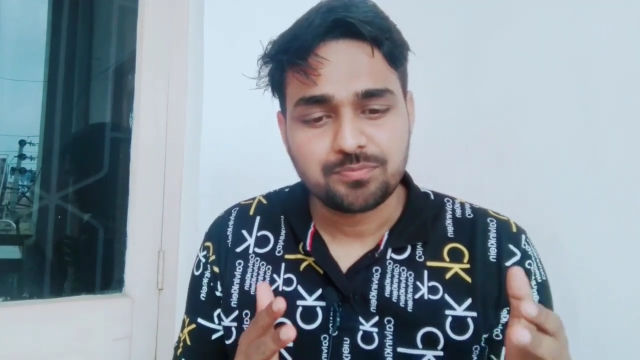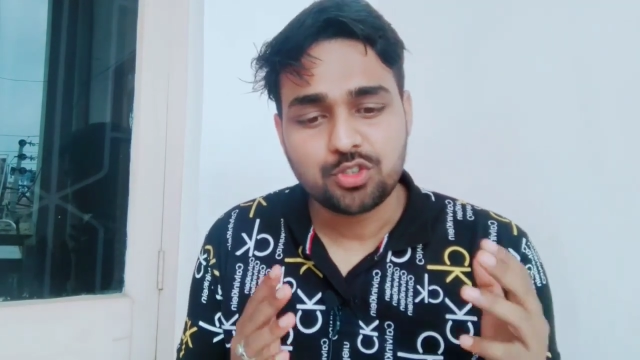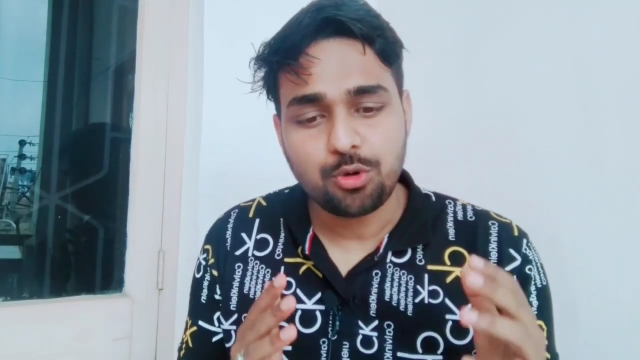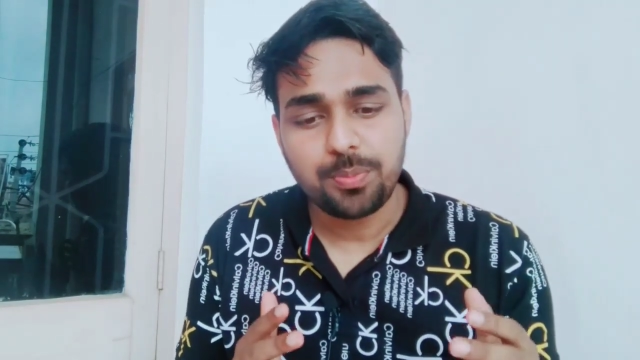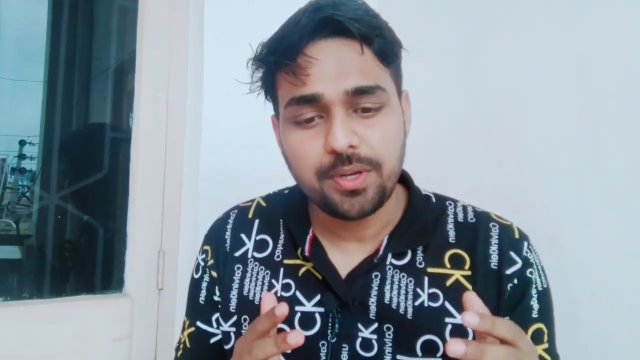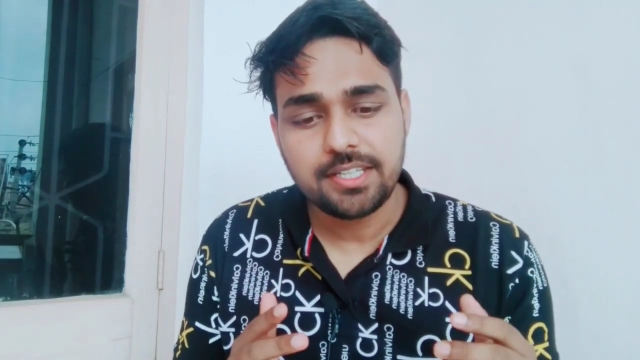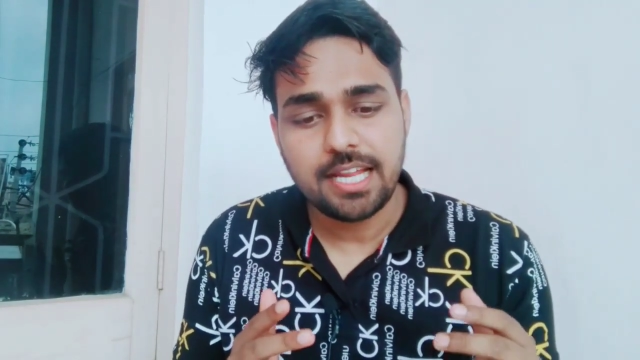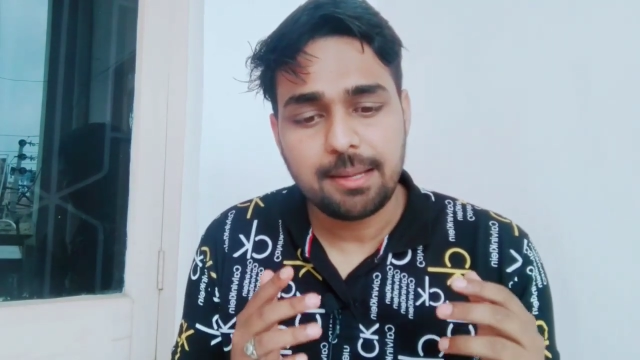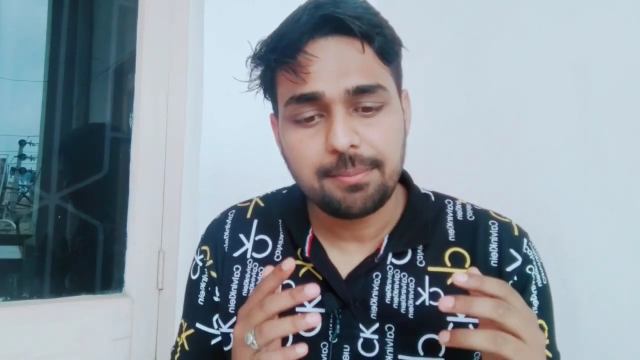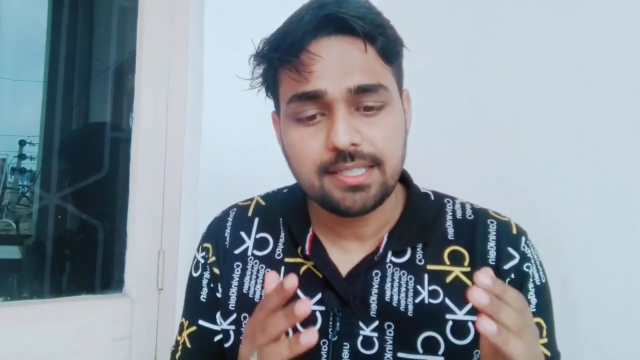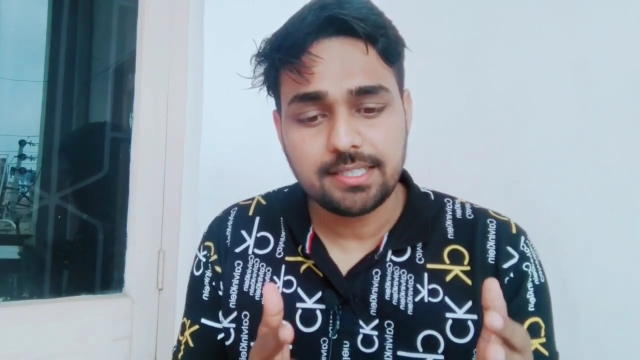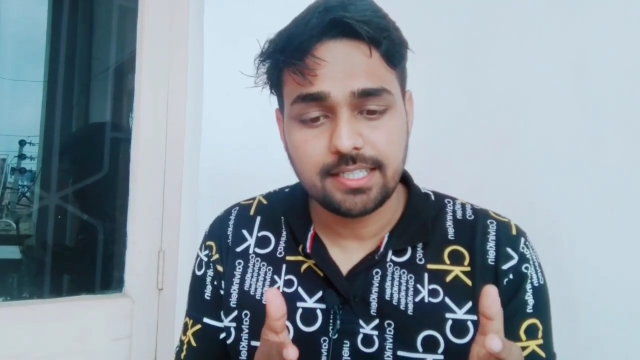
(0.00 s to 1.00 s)
So please
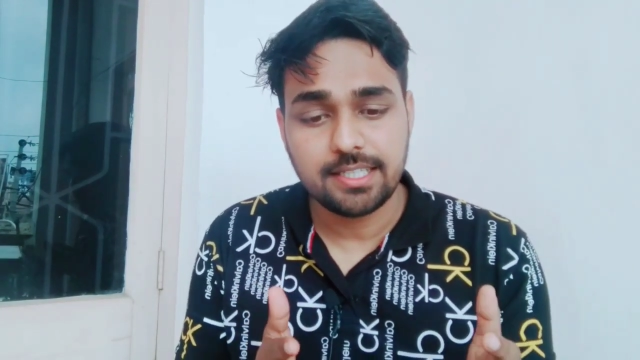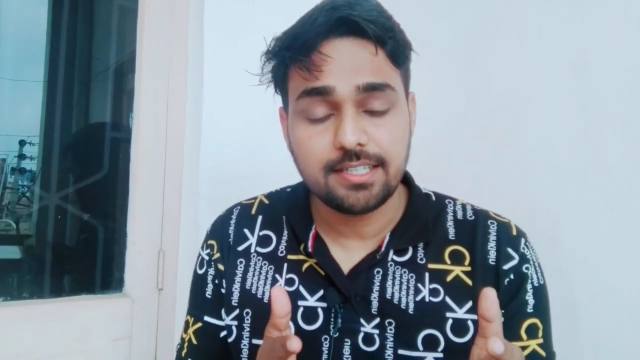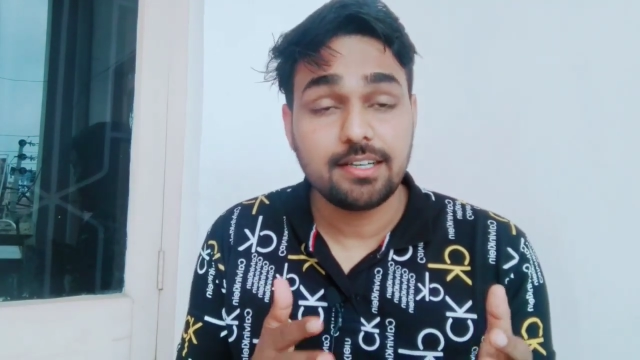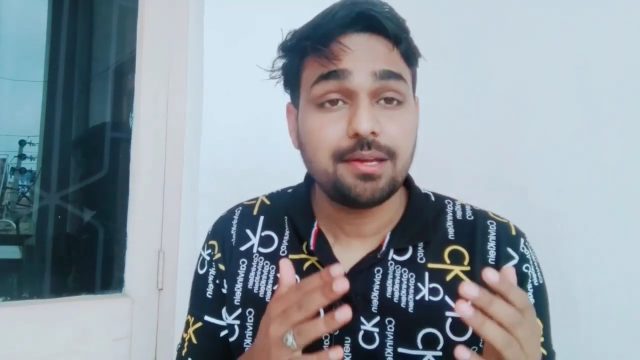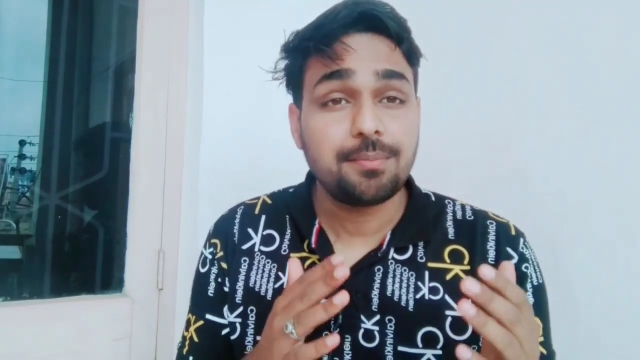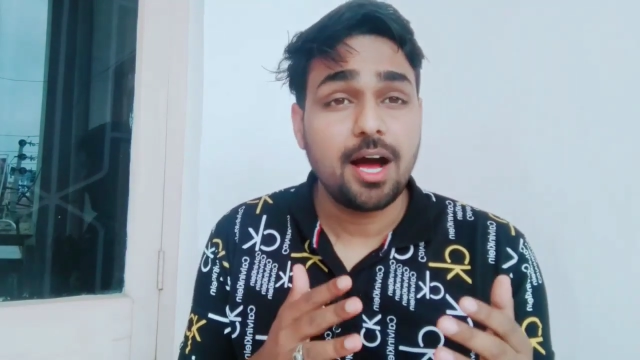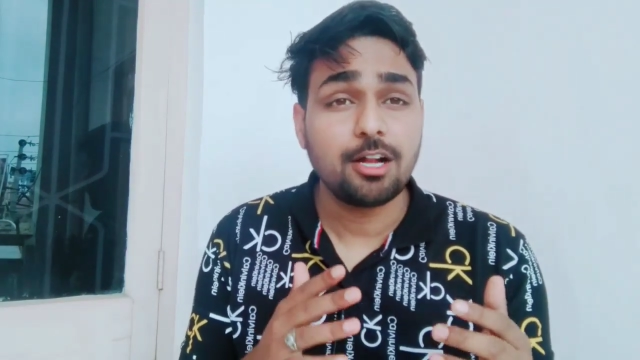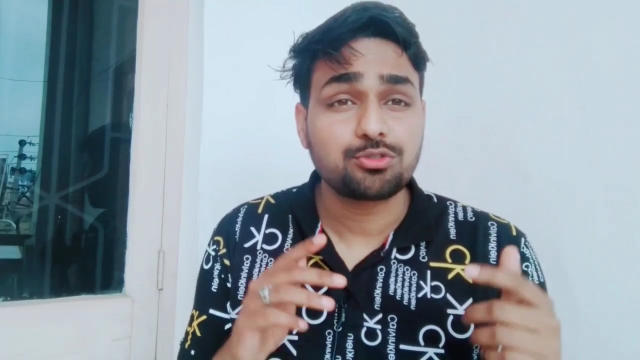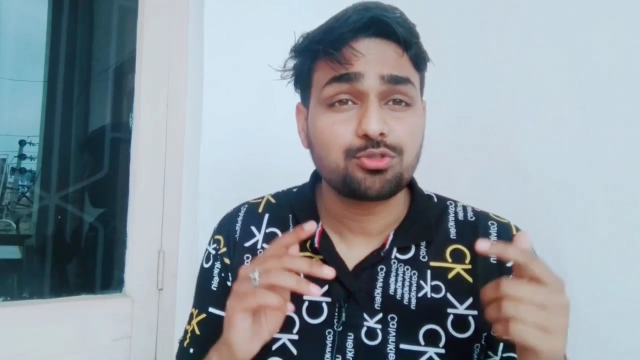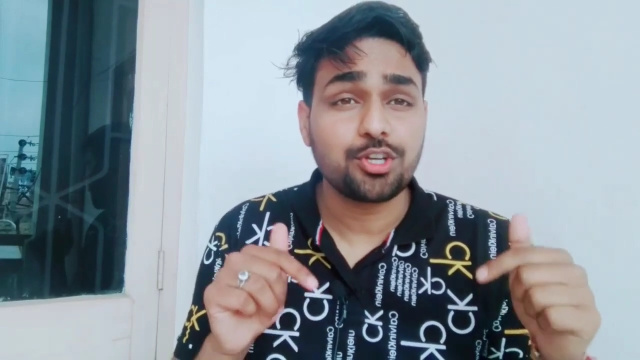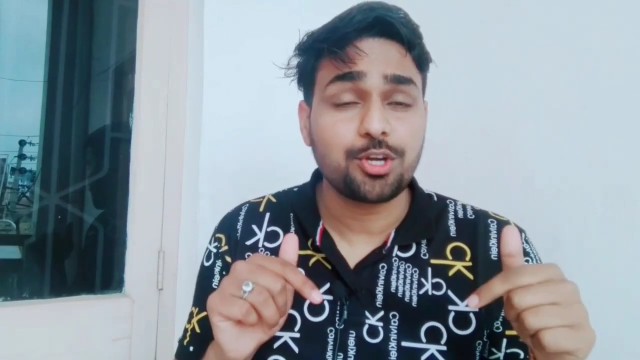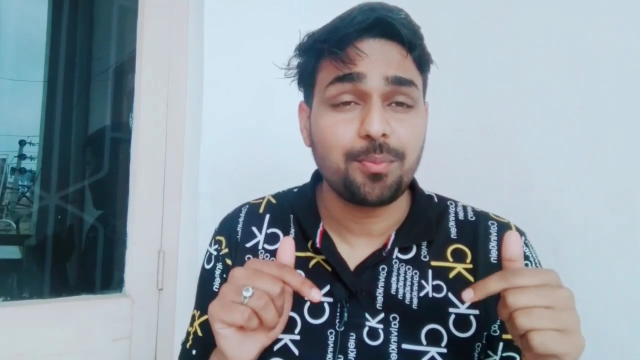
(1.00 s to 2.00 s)
tell me their name
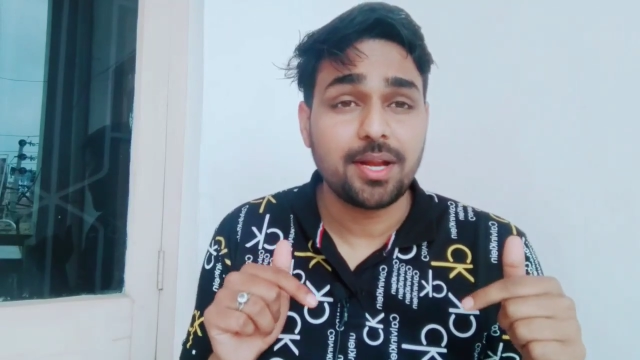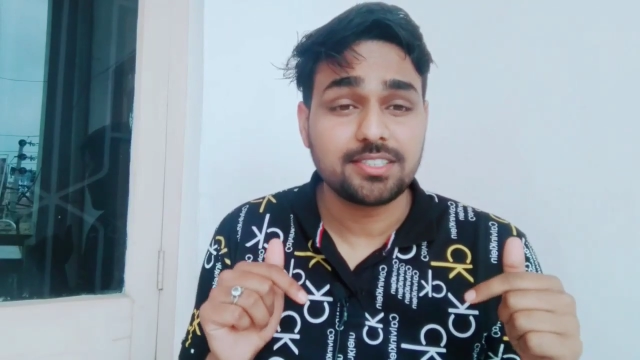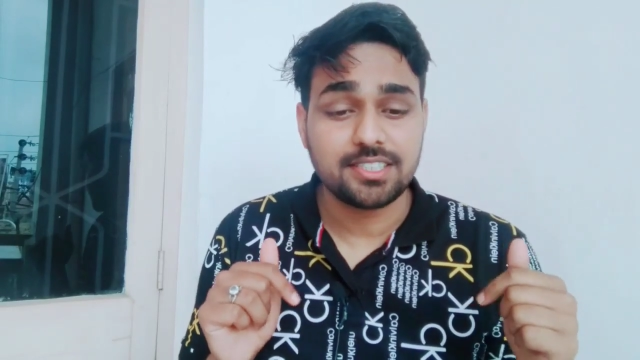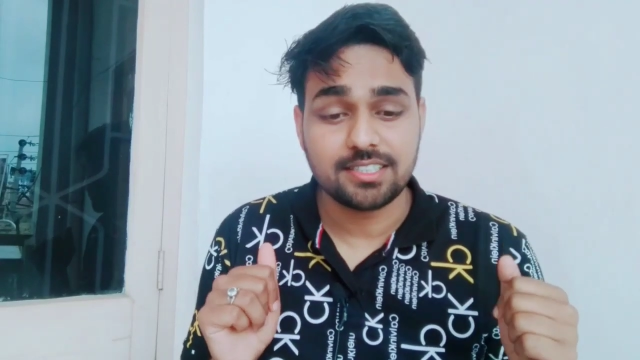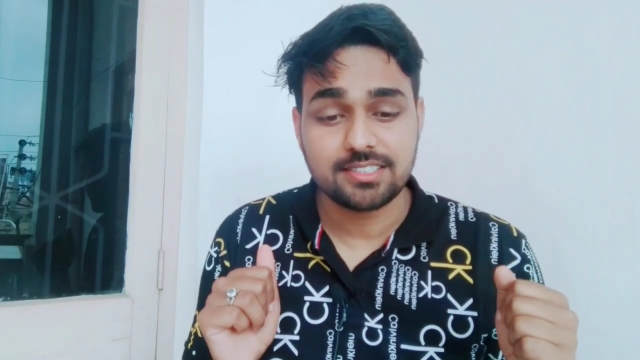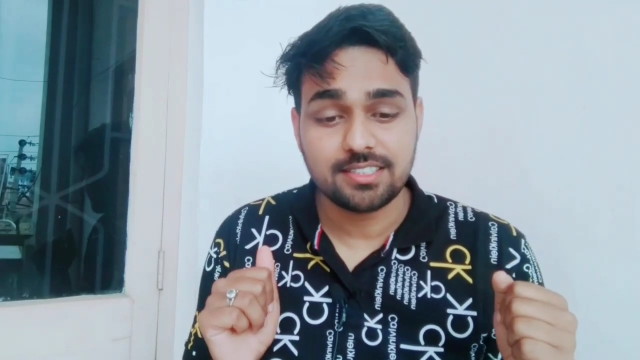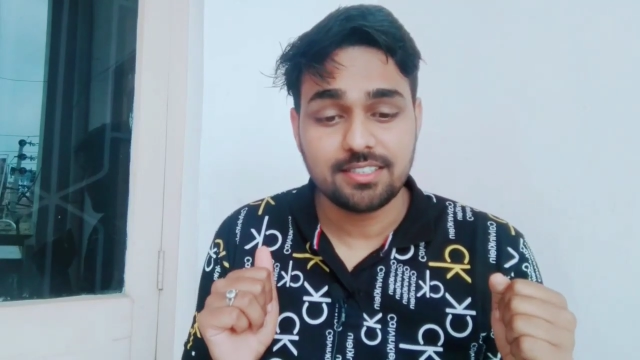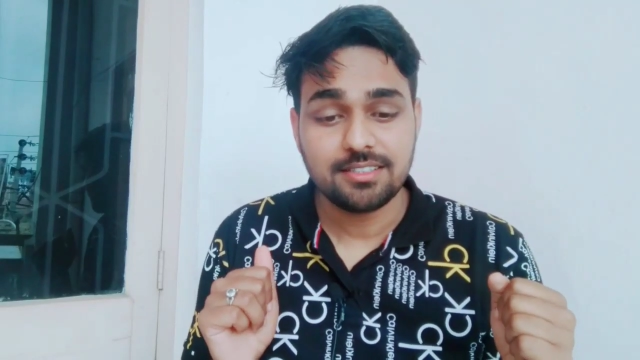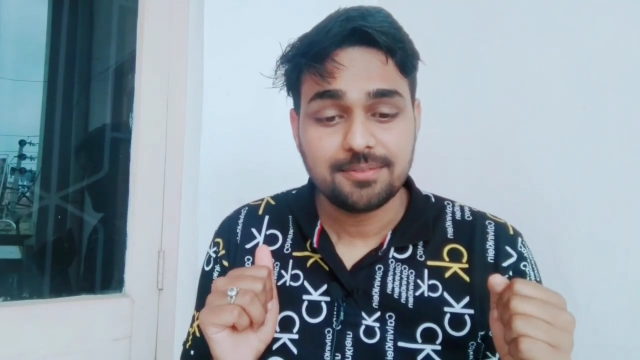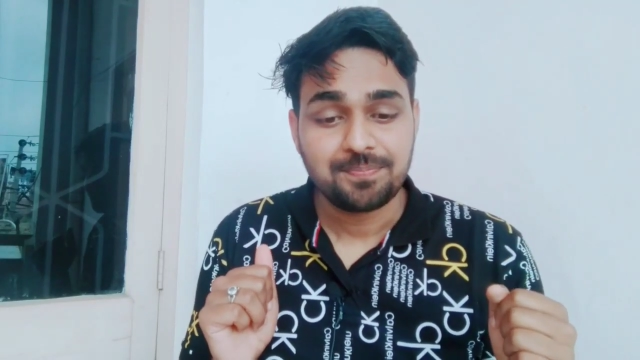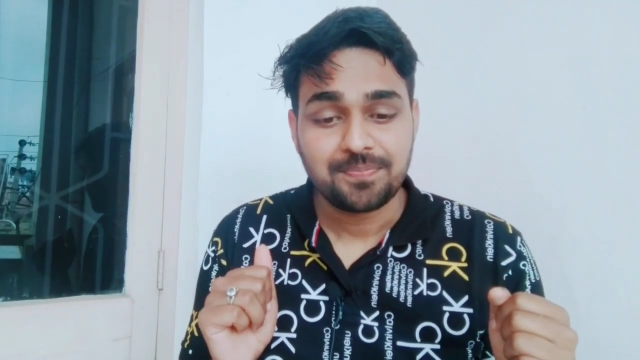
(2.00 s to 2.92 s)
also in comment section.